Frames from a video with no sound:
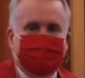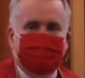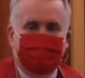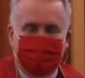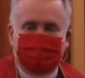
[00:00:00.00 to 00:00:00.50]

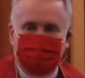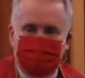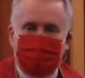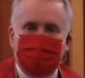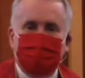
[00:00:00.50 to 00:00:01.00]
that
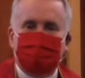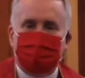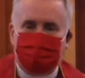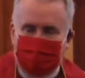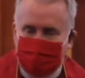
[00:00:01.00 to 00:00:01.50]
continue to
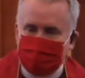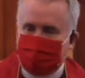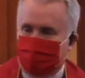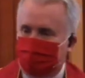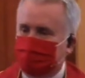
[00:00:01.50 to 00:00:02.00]
bind
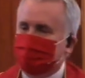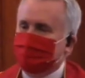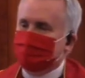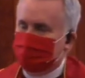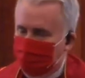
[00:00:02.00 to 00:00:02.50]
us
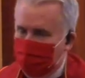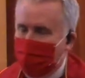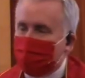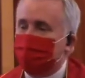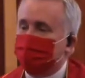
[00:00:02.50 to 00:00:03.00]
to
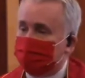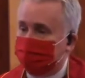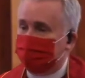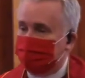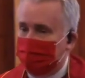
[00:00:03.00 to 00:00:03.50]
patterns of
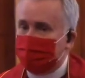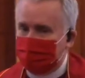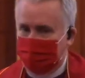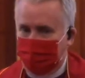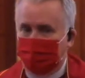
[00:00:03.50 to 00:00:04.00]
sin and
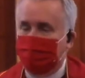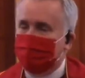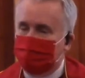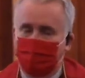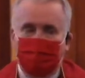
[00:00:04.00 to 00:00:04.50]
death
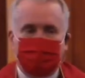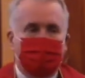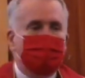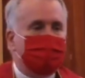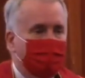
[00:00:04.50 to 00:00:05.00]
to which
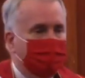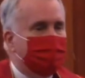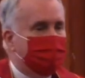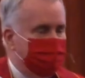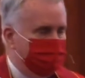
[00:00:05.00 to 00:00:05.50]
we are
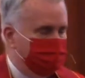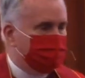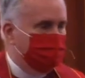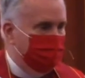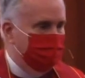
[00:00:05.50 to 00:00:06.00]
in
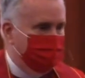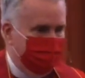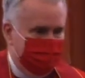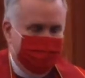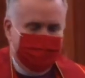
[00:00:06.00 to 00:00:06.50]
slavery,
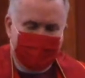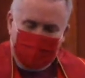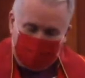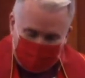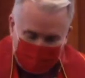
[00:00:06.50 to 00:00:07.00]

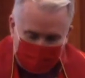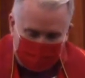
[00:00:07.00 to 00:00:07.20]
break